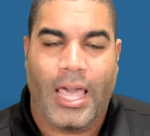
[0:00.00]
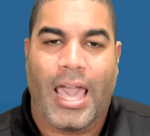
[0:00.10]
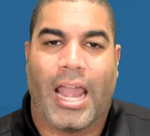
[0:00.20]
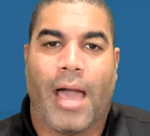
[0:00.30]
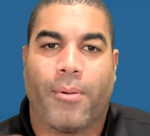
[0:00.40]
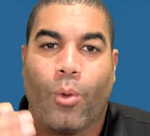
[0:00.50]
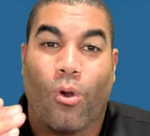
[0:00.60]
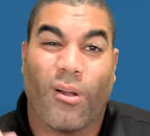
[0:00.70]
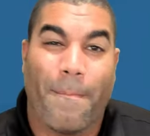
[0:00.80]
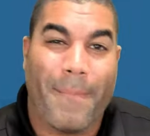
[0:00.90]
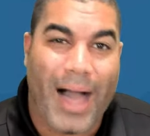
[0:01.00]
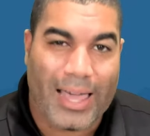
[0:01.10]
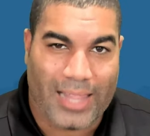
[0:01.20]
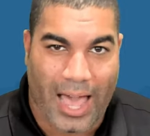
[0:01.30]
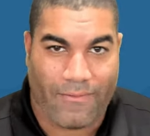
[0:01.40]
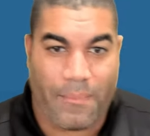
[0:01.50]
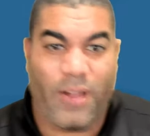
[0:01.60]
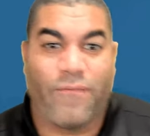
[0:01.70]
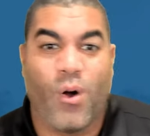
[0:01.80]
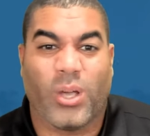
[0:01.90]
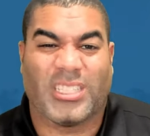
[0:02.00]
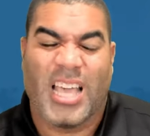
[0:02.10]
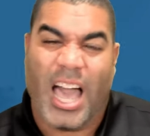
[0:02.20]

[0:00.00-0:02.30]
and I'm going to work on my life. I'm going to focus.